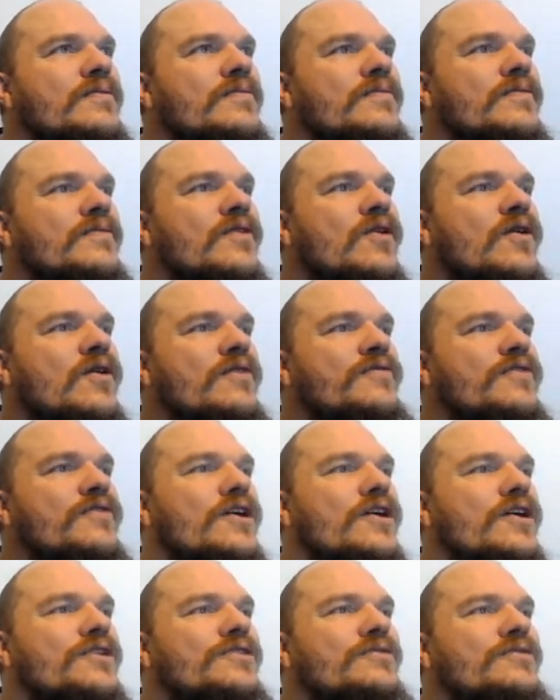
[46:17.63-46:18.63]
Or if
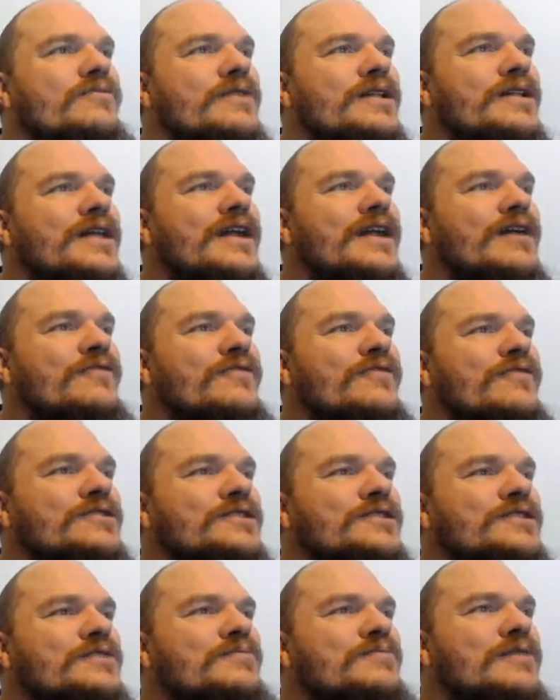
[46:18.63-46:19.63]
not, we'll get our
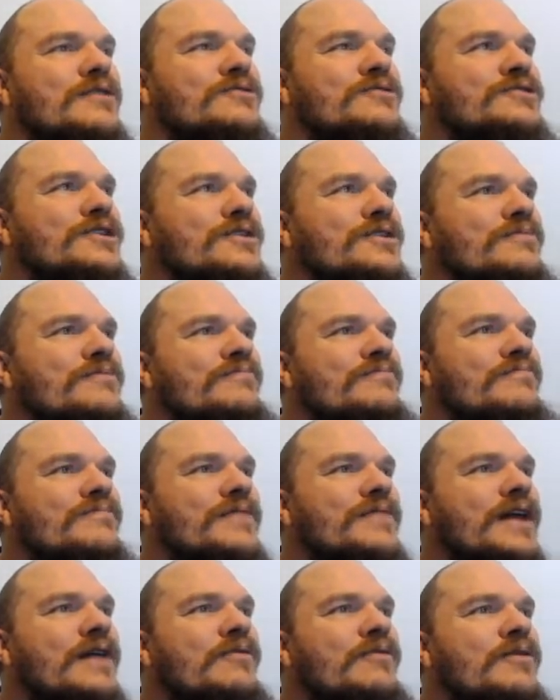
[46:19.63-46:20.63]
first explosion.
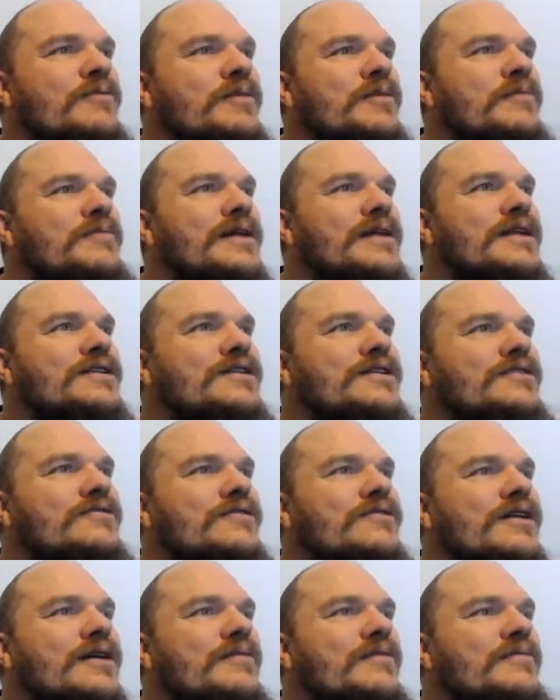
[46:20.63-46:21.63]
There will be plenty to
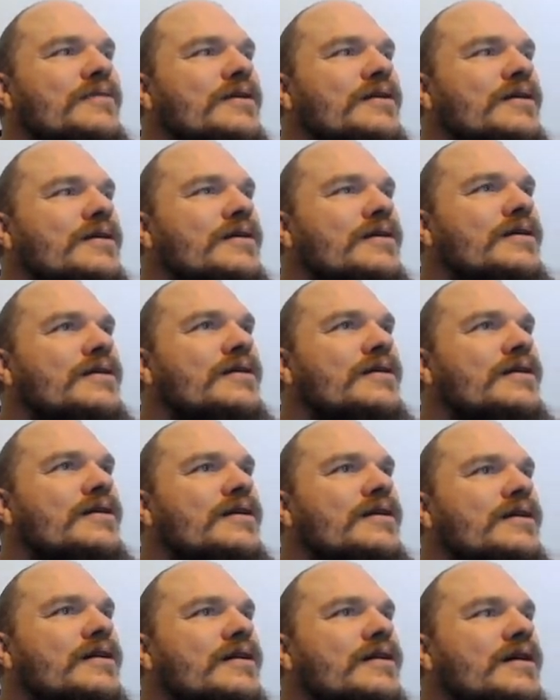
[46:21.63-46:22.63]
come.
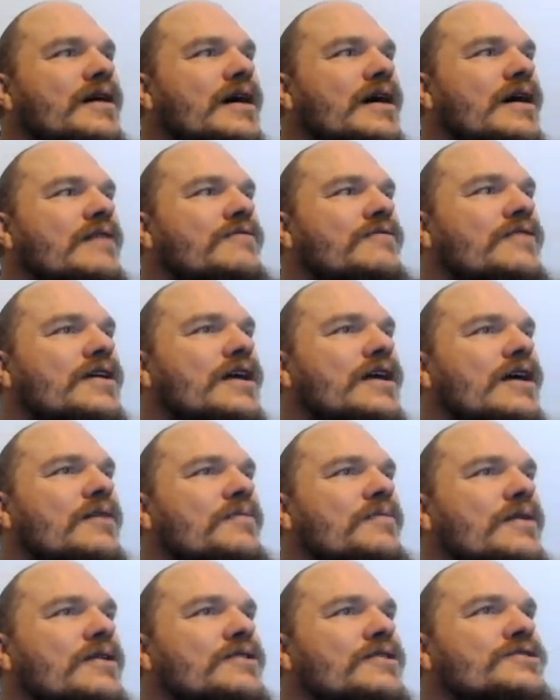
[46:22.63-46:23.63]
I think our
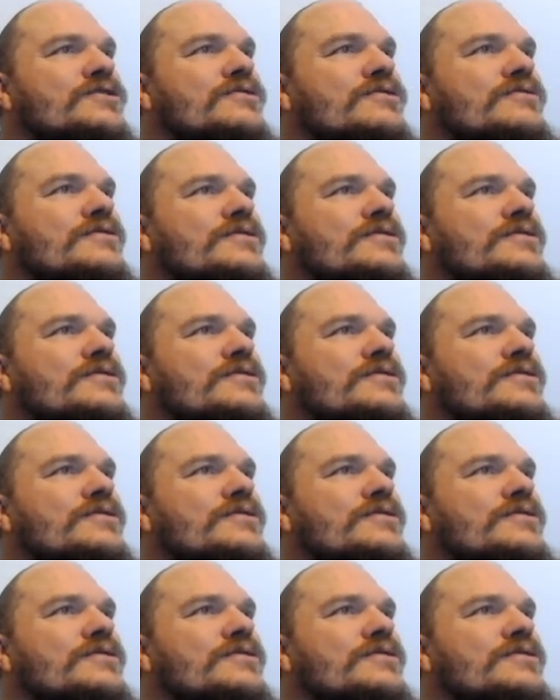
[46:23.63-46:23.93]
parachute